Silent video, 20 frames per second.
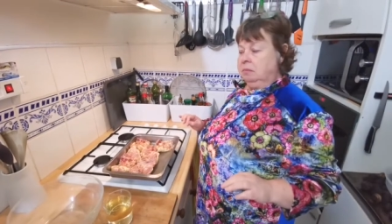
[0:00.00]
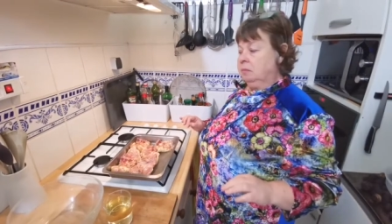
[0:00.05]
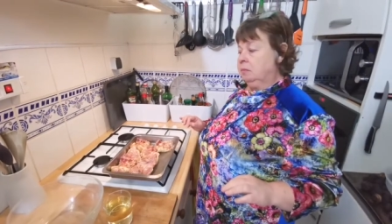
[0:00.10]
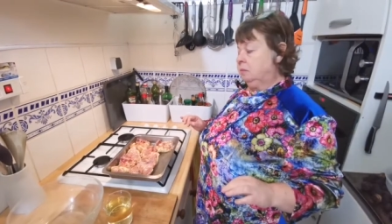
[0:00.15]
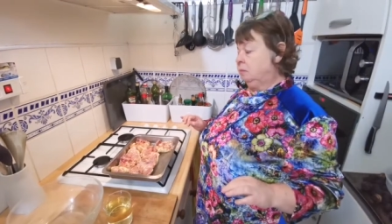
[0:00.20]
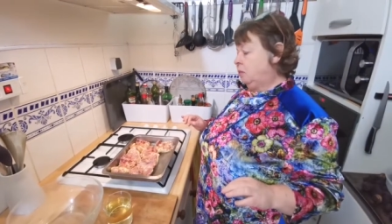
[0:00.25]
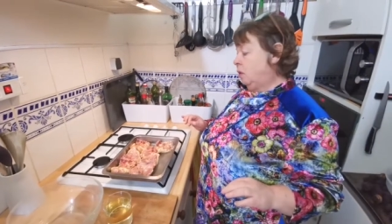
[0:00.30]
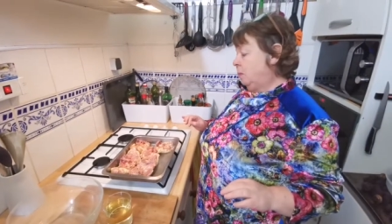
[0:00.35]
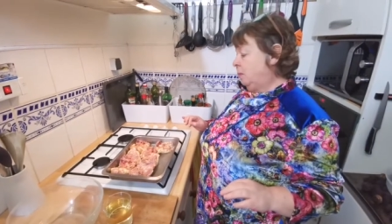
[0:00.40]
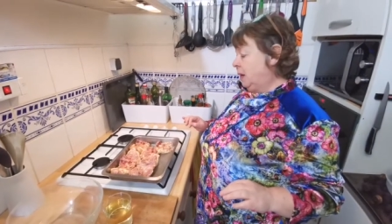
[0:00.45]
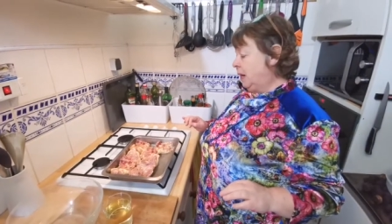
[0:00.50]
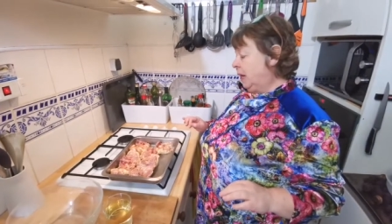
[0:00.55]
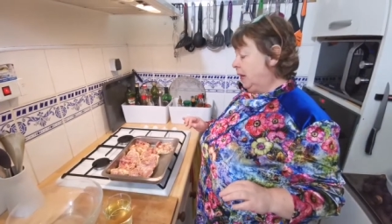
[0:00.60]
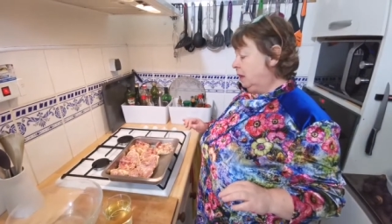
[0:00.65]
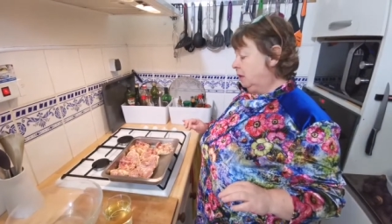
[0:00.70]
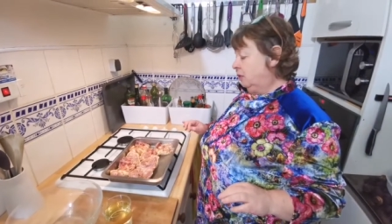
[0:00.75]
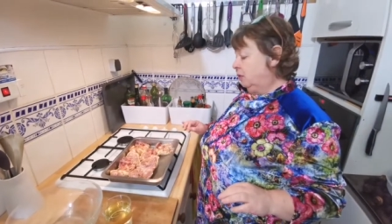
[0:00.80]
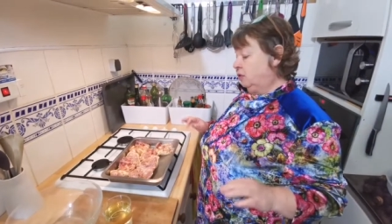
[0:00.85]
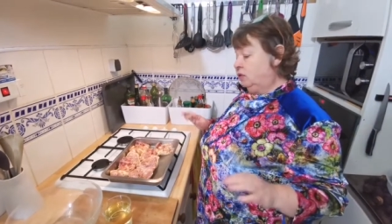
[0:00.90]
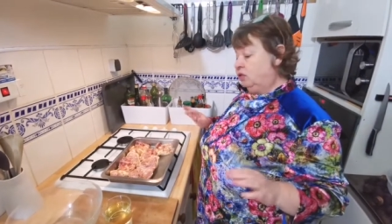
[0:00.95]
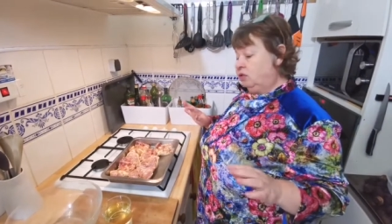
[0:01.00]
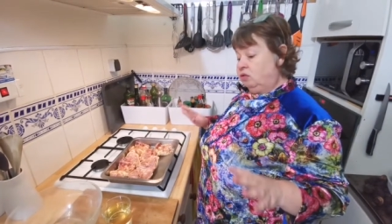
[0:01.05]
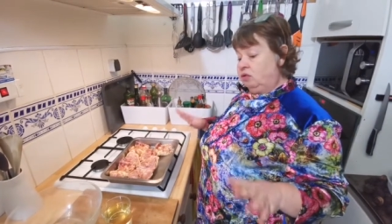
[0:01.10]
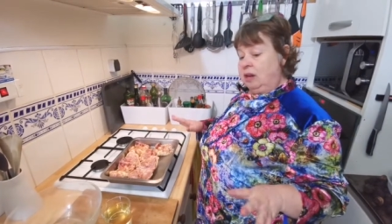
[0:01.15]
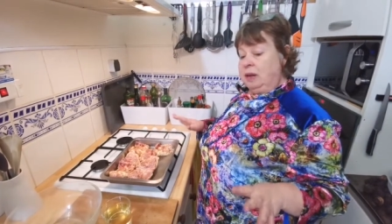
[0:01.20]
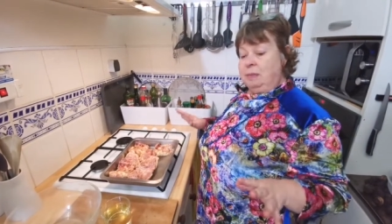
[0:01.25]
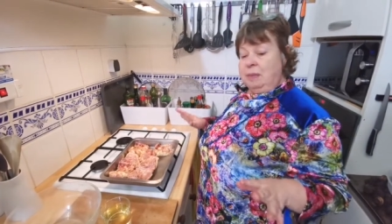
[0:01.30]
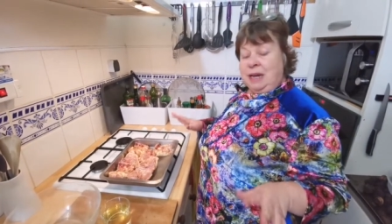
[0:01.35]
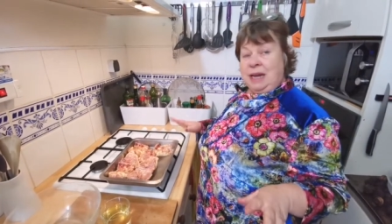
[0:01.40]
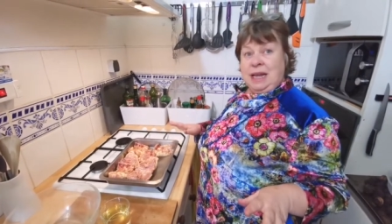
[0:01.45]
probably
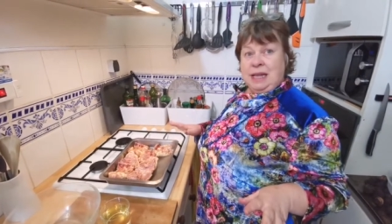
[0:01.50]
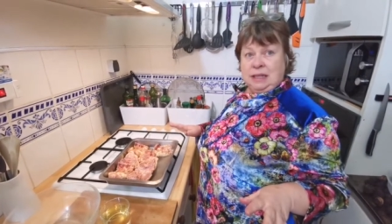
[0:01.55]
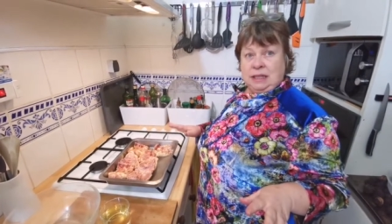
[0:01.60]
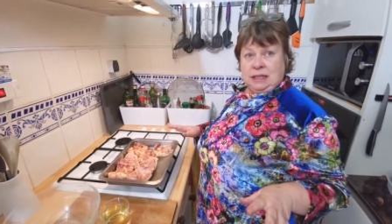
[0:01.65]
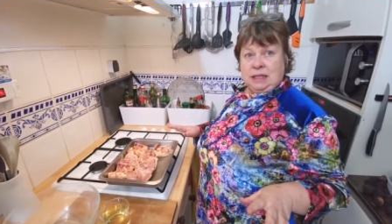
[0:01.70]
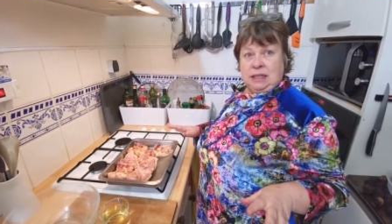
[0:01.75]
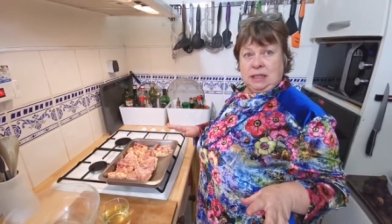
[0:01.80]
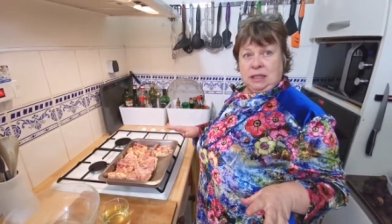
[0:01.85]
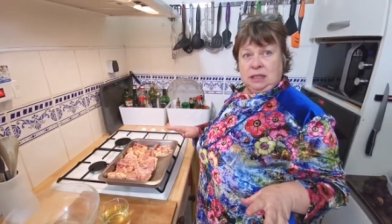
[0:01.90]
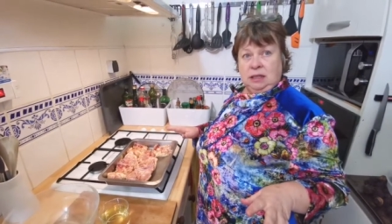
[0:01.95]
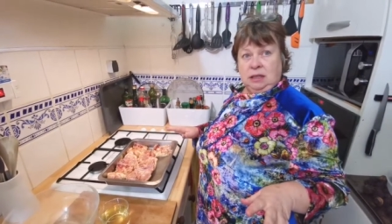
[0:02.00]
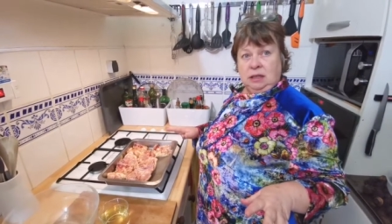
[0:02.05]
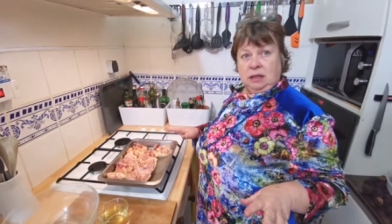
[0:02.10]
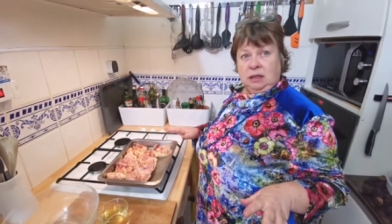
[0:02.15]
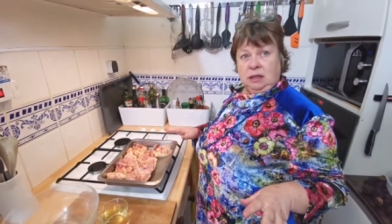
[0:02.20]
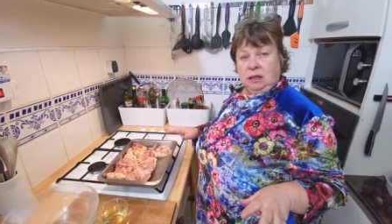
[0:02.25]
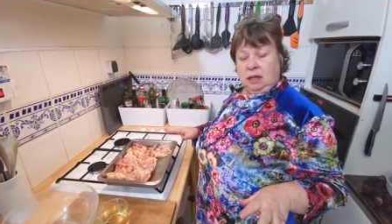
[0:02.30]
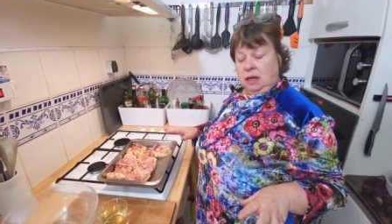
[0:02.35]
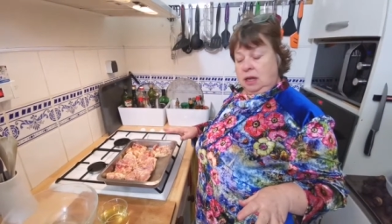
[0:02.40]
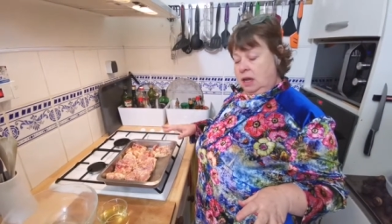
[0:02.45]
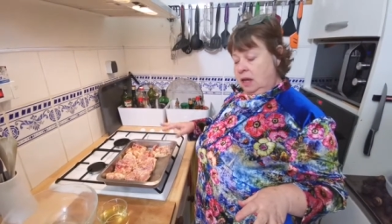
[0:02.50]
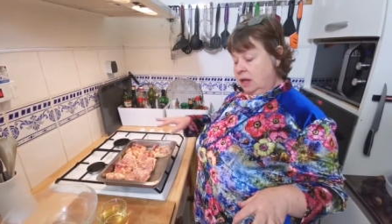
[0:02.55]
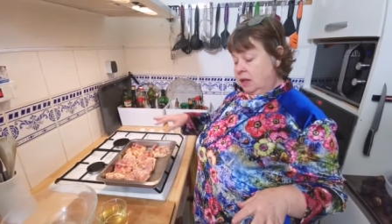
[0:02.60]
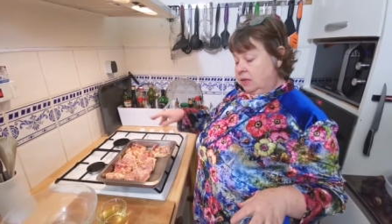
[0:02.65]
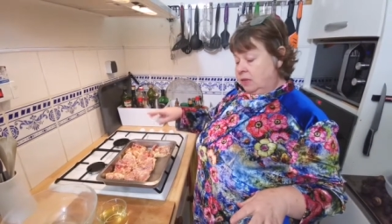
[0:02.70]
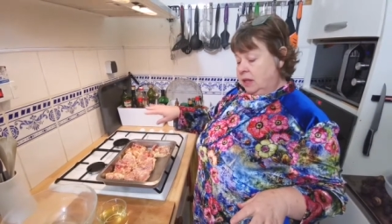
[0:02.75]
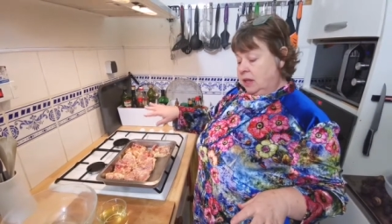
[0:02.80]
3 minutes.